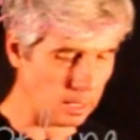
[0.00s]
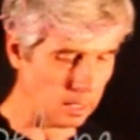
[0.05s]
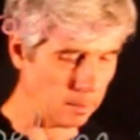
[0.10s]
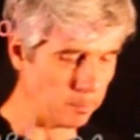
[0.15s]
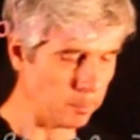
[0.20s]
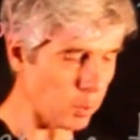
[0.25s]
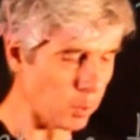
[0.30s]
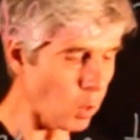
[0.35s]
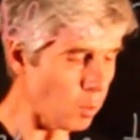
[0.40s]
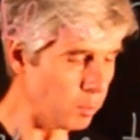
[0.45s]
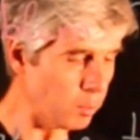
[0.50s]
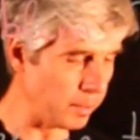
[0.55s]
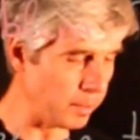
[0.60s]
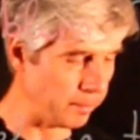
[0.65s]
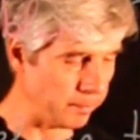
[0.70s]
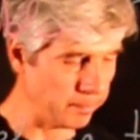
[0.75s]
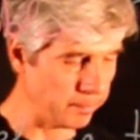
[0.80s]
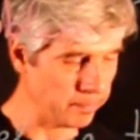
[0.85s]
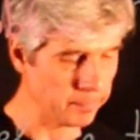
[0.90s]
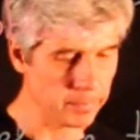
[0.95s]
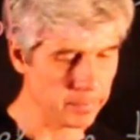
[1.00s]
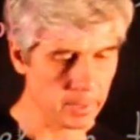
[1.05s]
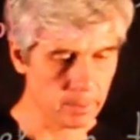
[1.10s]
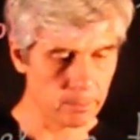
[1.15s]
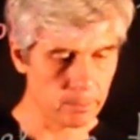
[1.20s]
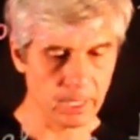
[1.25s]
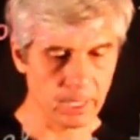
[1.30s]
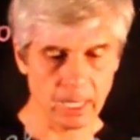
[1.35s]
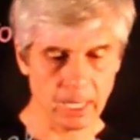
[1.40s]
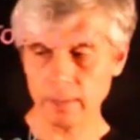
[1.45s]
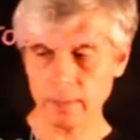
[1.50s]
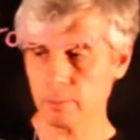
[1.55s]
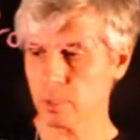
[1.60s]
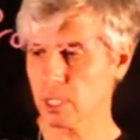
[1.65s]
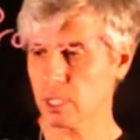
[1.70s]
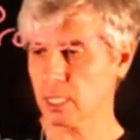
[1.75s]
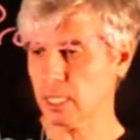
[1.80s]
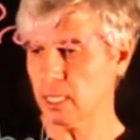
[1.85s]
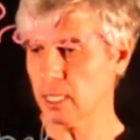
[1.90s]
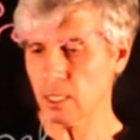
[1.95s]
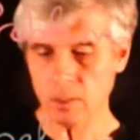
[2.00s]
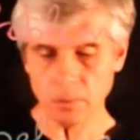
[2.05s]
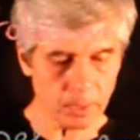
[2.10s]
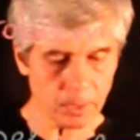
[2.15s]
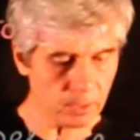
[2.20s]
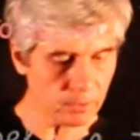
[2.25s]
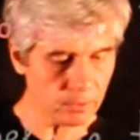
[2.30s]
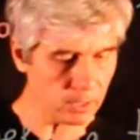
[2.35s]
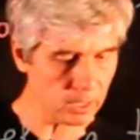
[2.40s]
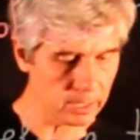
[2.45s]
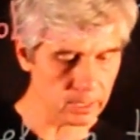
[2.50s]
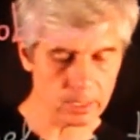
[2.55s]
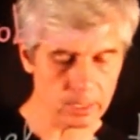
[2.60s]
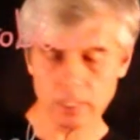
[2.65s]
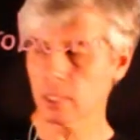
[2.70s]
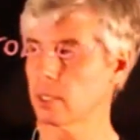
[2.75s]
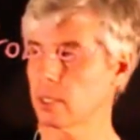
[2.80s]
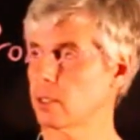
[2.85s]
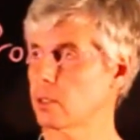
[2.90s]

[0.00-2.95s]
problem becomes equivalent